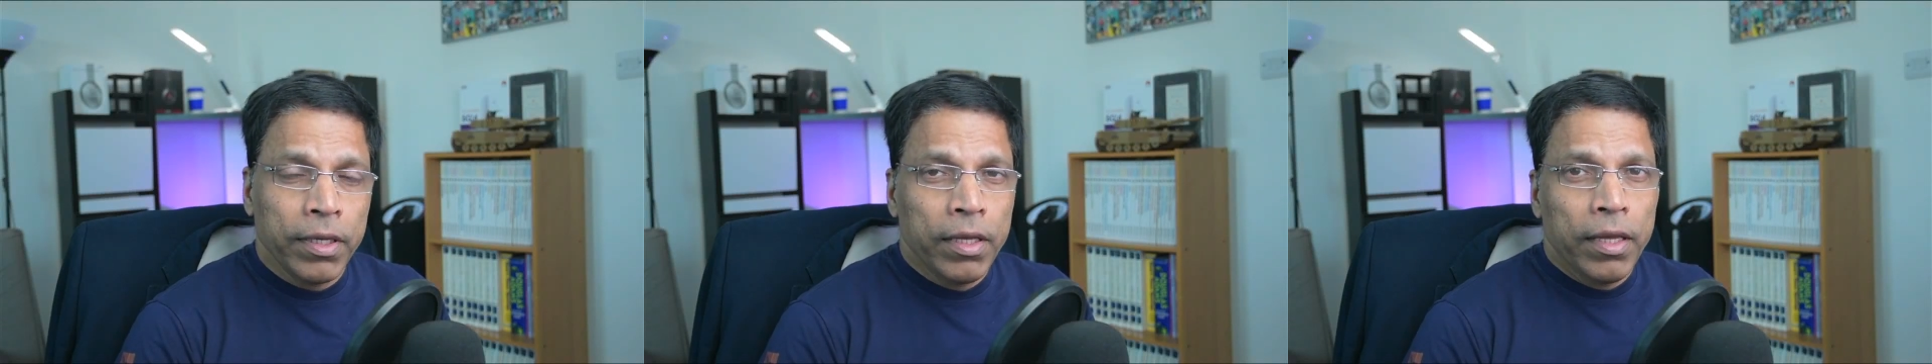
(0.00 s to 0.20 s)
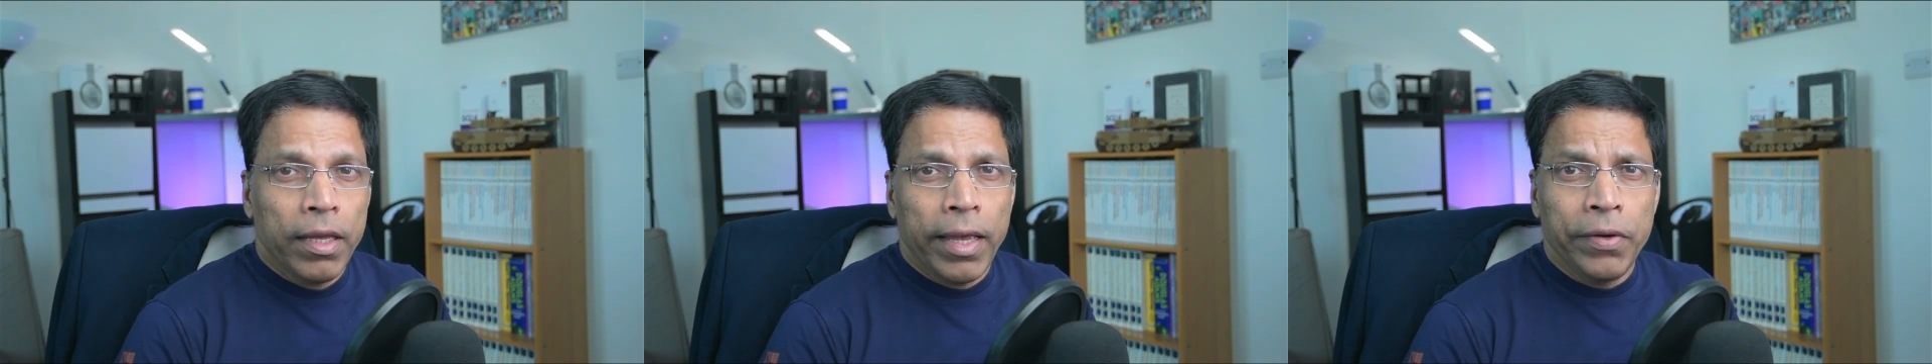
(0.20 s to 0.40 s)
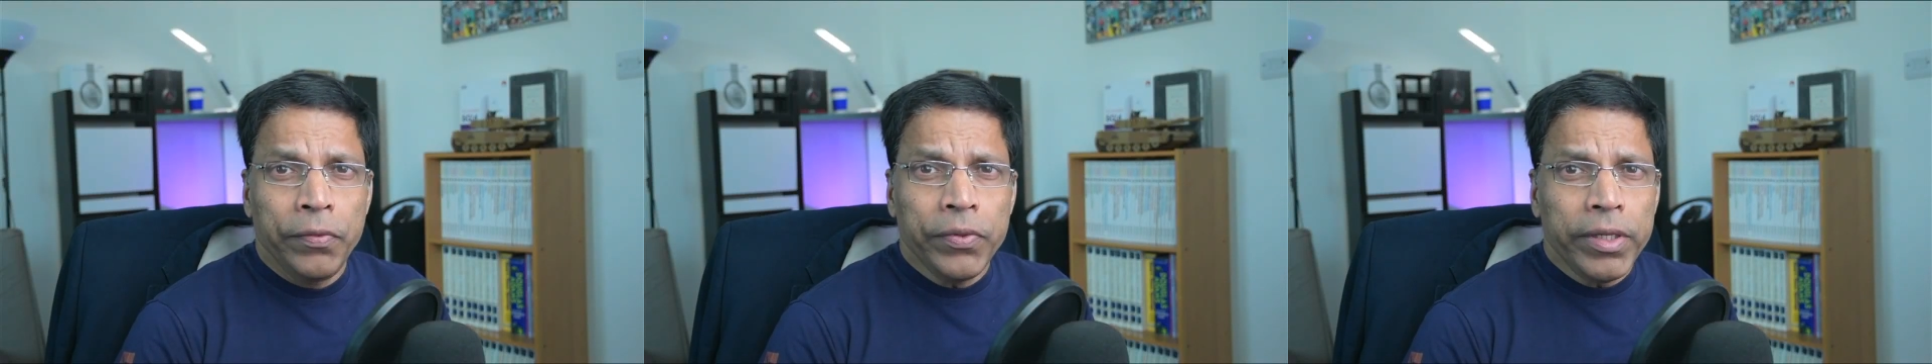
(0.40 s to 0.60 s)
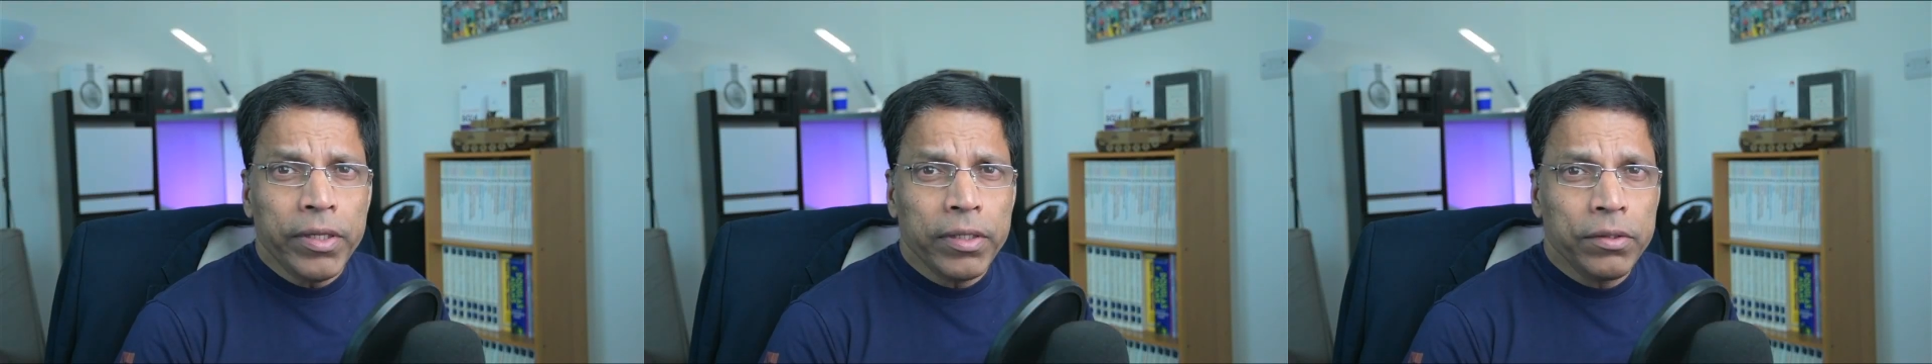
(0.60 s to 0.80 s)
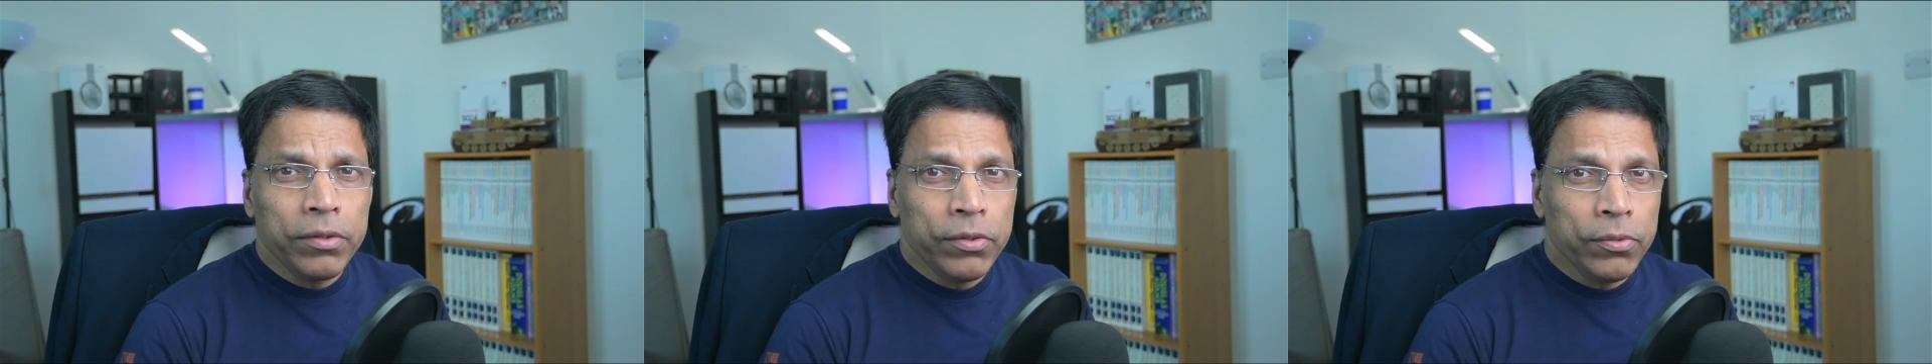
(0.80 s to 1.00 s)
and you need a
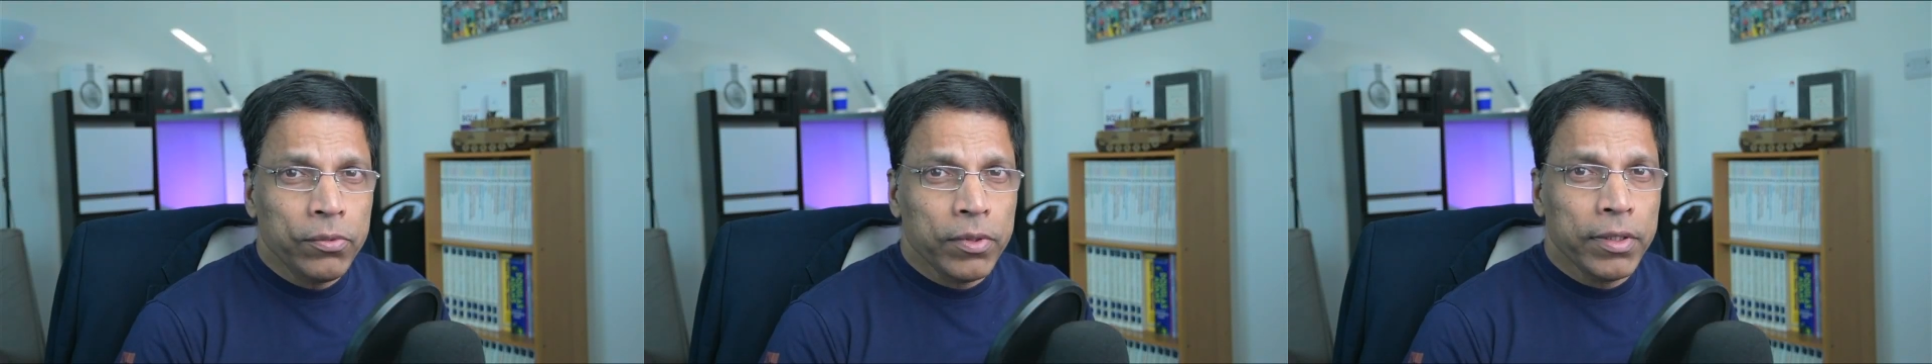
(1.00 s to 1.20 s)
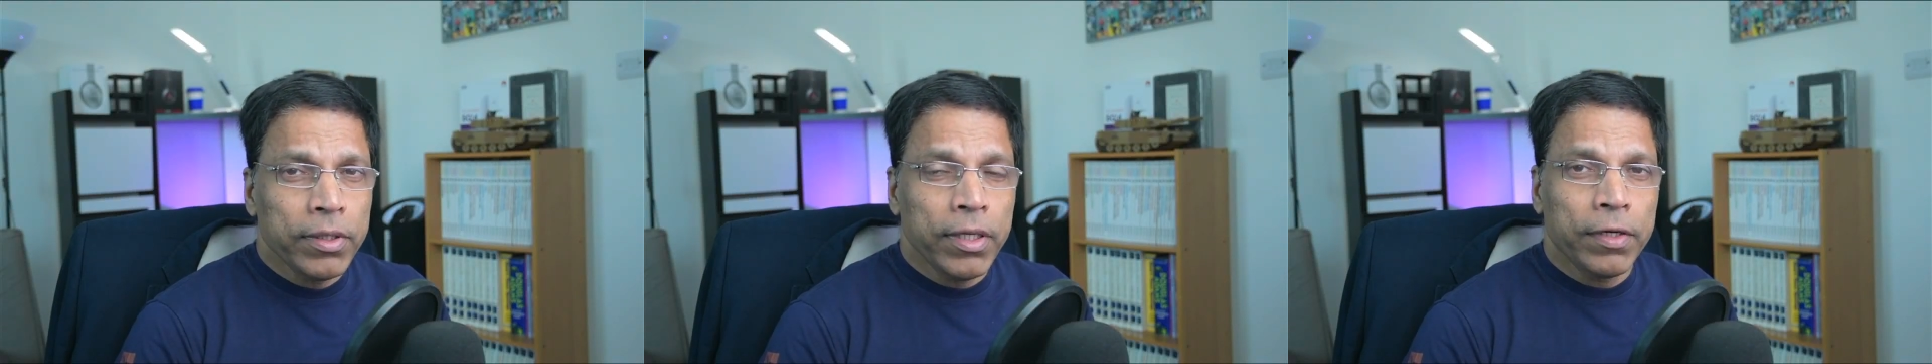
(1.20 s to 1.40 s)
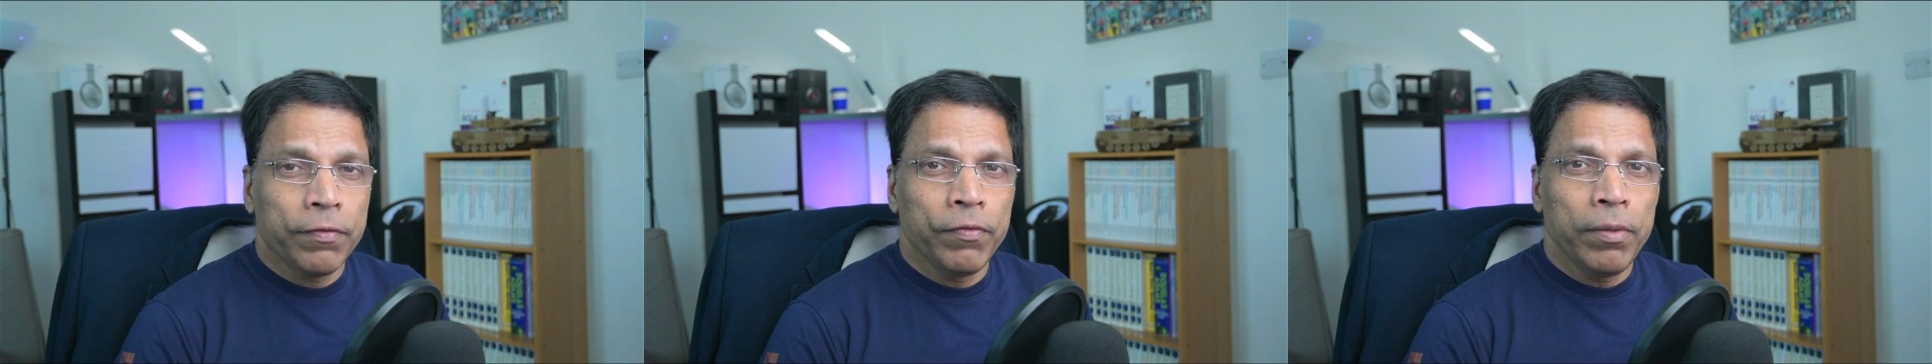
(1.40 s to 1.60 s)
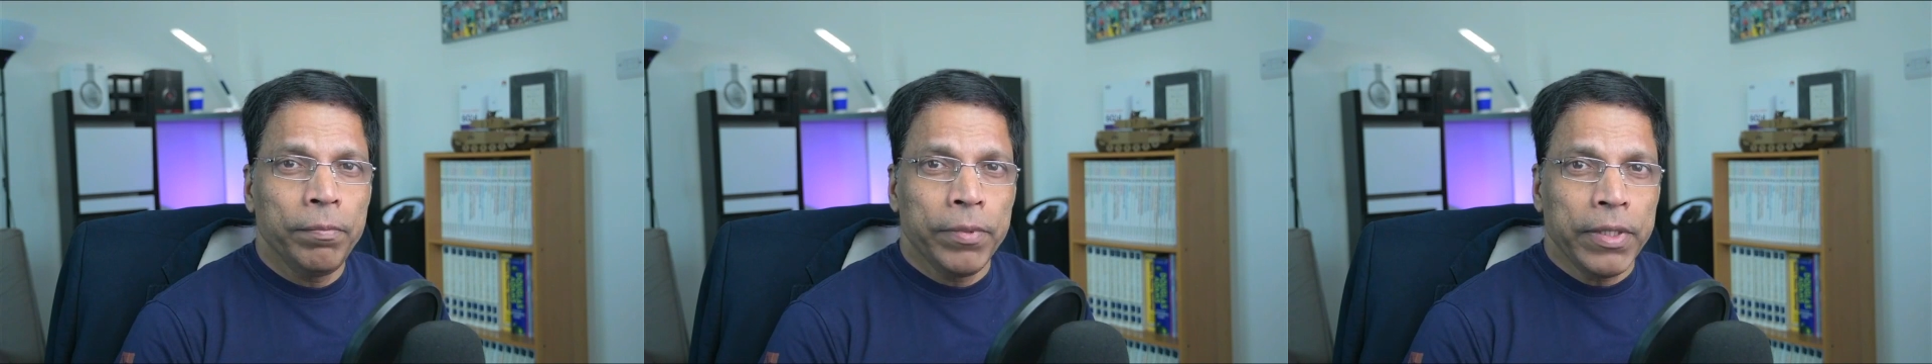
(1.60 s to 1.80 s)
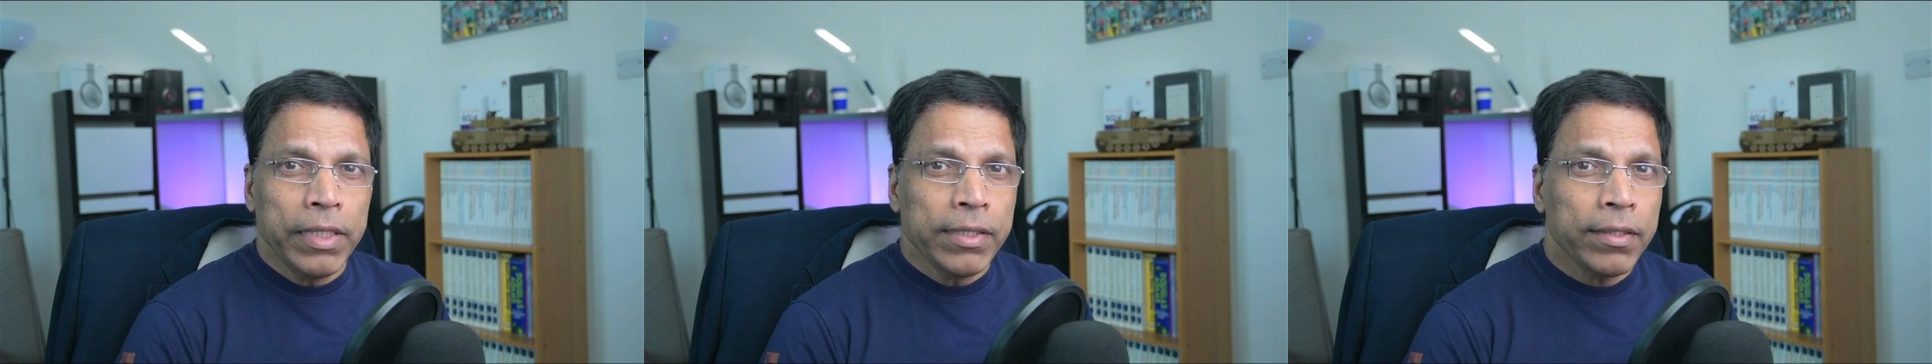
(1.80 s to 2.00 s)
tool that will
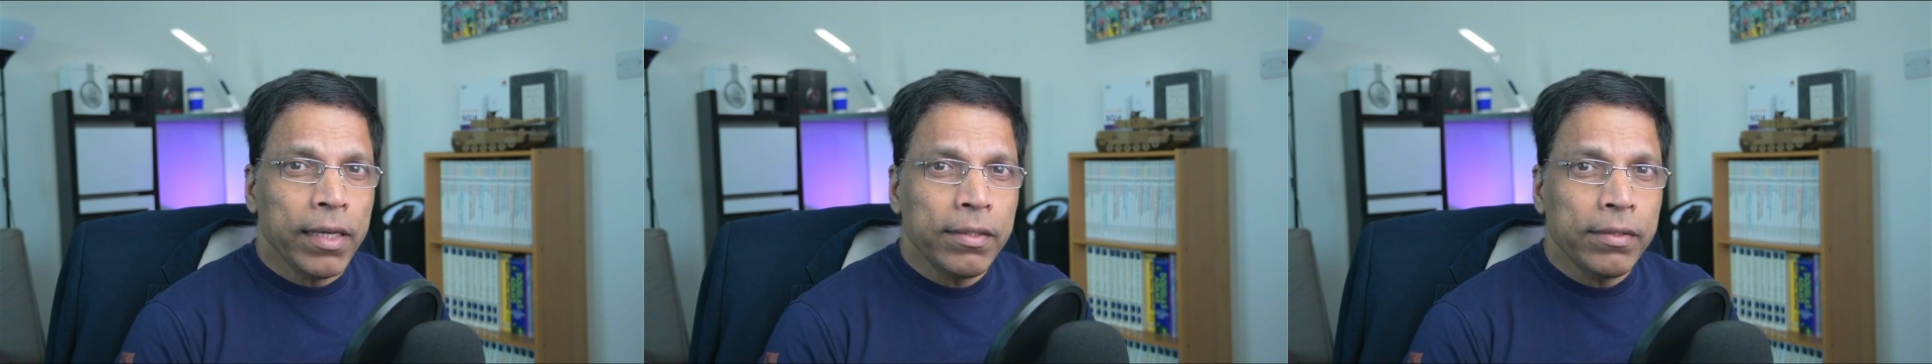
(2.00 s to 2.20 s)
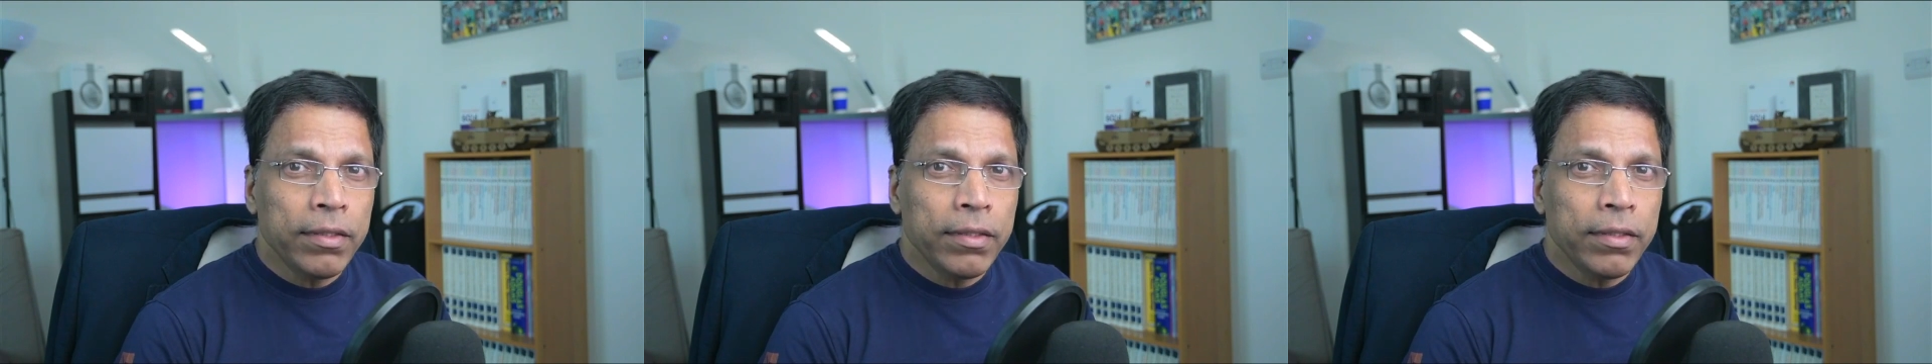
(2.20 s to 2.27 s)
precisely